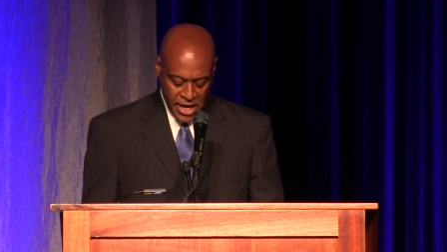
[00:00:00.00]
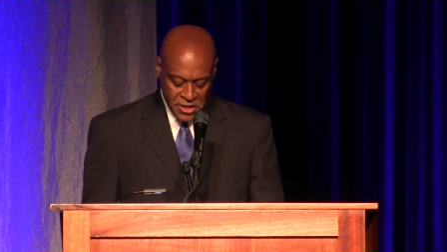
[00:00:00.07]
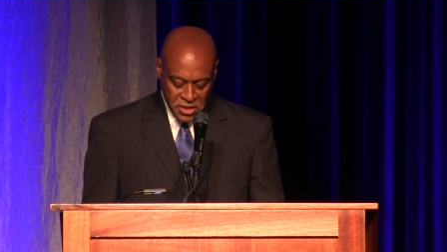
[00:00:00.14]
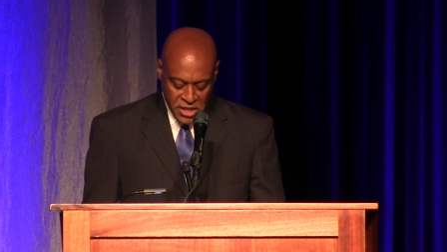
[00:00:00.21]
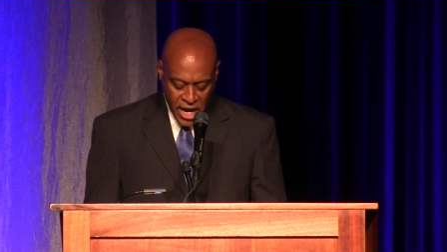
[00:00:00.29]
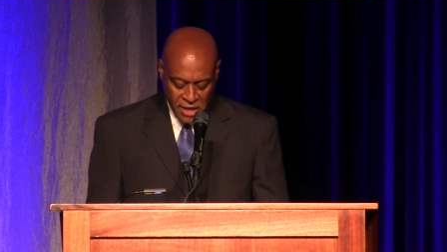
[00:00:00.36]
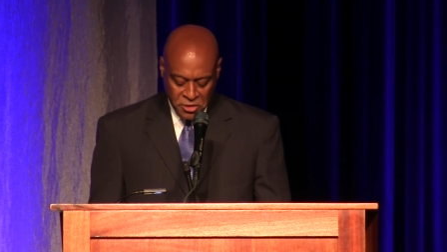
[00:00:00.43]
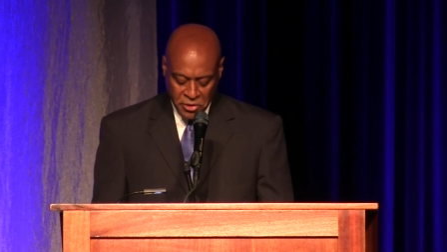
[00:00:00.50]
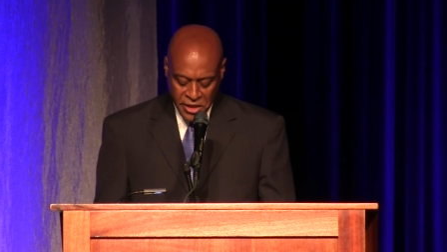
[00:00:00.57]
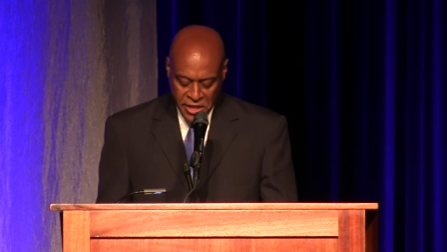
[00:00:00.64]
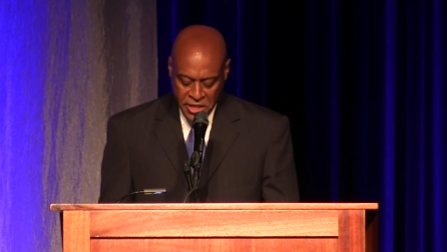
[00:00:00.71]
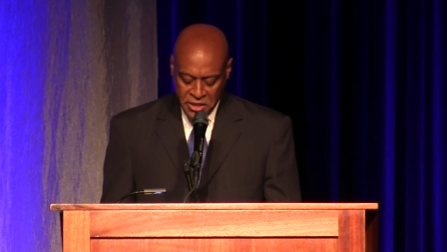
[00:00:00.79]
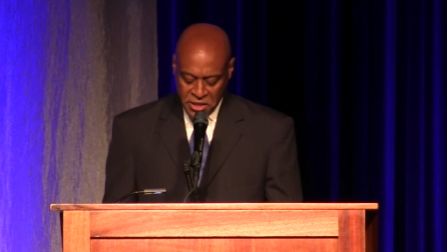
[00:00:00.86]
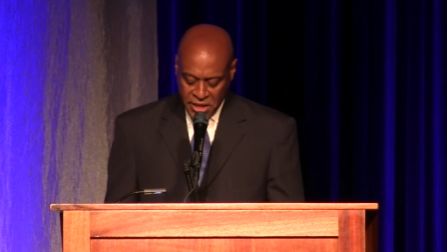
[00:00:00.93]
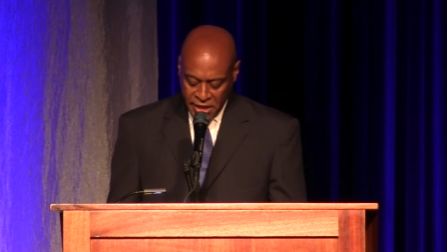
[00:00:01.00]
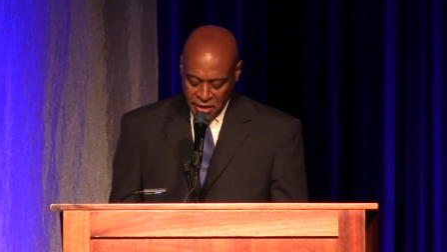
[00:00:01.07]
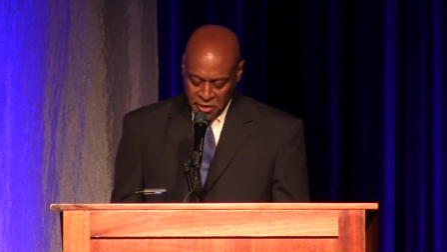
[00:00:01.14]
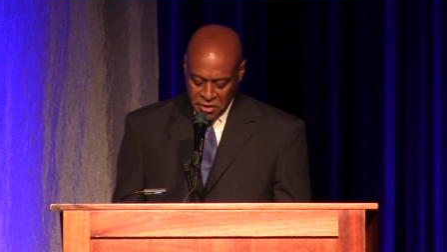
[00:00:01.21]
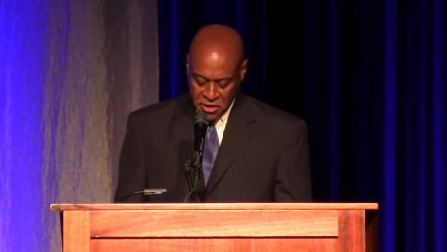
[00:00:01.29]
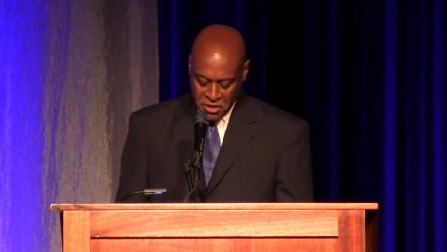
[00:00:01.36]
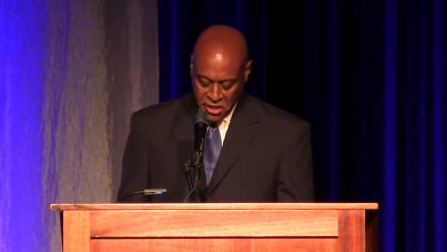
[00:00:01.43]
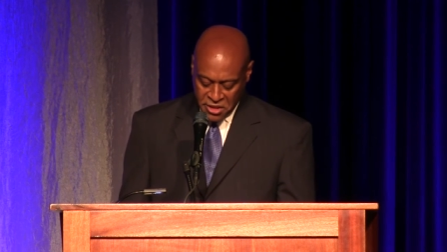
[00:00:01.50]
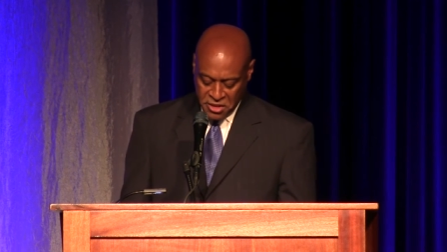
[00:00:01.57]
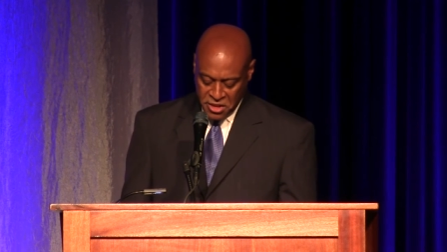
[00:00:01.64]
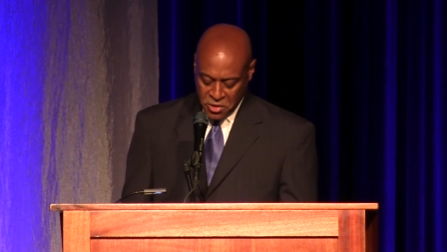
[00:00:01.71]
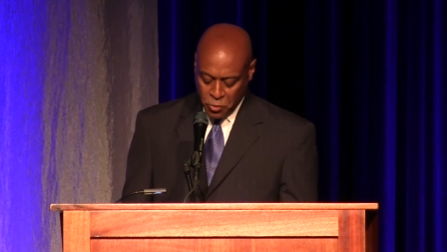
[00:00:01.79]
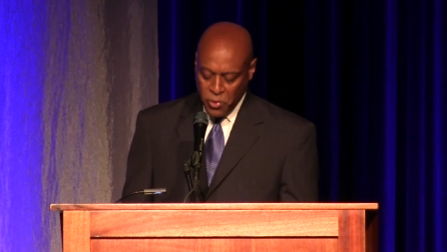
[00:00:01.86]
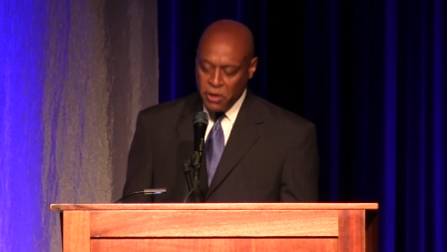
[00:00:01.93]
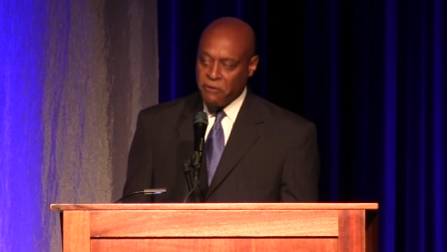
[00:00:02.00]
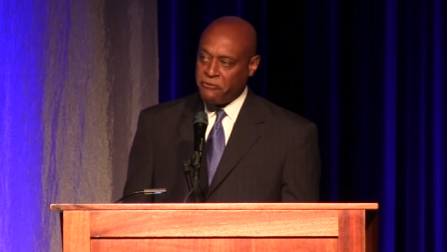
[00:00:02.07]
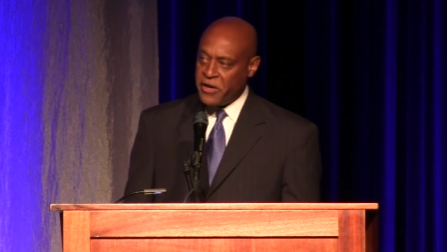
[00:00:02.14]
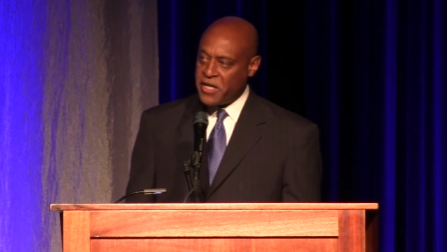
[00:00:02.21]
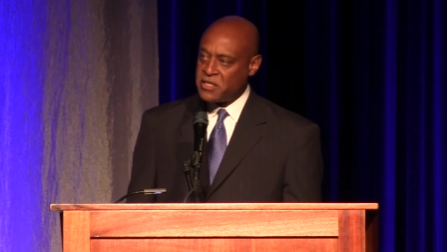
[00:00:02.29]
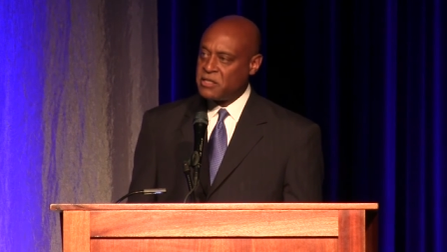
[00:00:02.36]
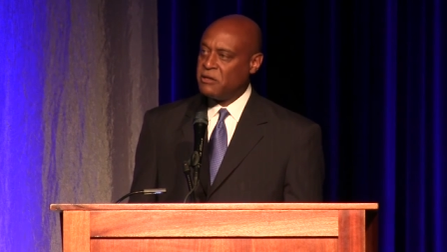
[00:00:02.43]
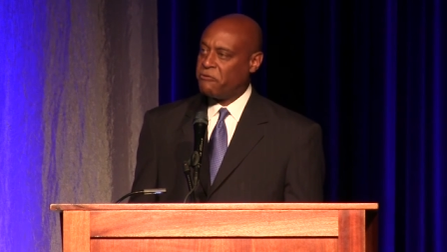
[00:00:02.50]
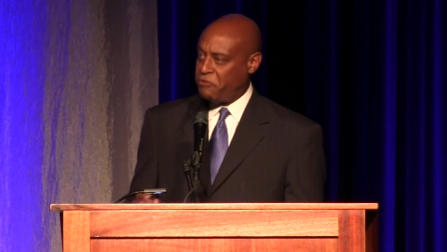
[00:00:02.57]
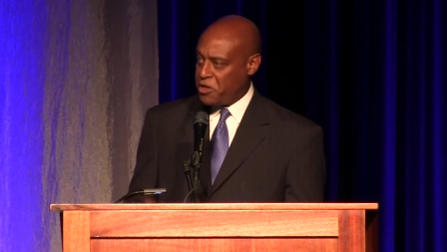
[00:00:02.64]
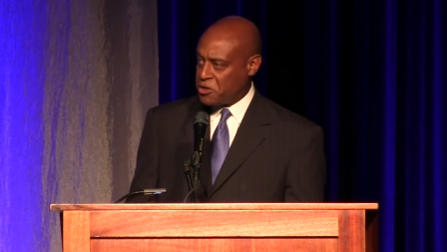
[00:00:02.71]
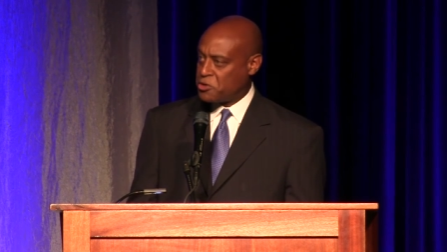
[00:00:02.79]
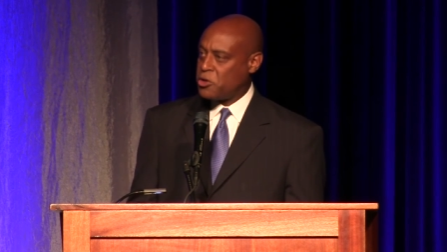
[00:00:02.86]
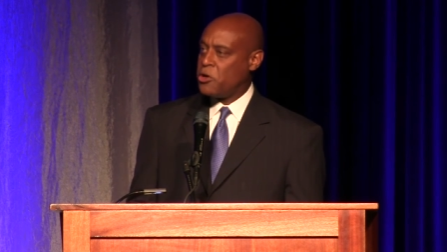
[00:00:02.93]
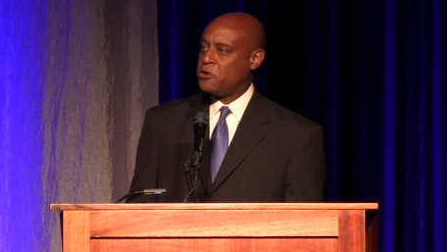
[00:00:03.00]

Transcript: As Doctor King said in the sixties, we are facing the fierce